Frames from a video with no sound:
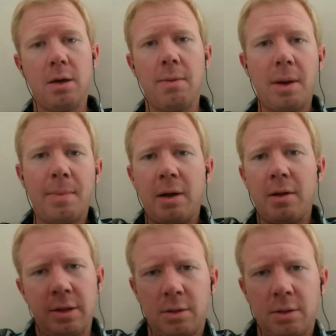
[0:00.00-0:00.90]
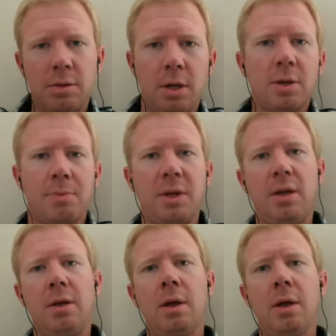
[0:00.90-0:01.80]
about like, you know,
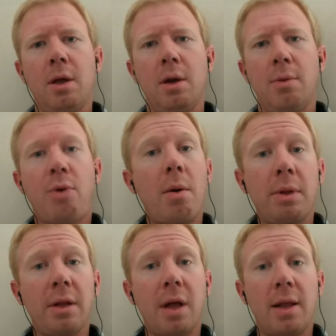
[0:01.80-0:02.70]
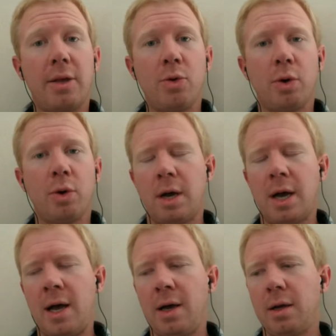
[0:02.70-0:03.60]
something probably a lot like your
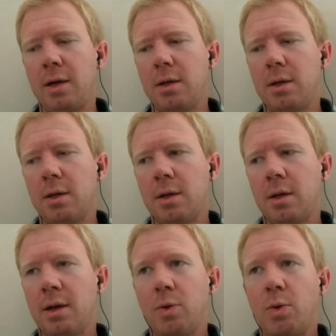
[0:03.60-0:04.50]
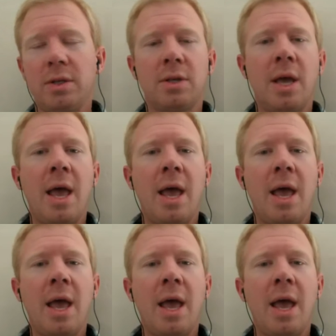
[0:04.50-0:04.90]
clinic was,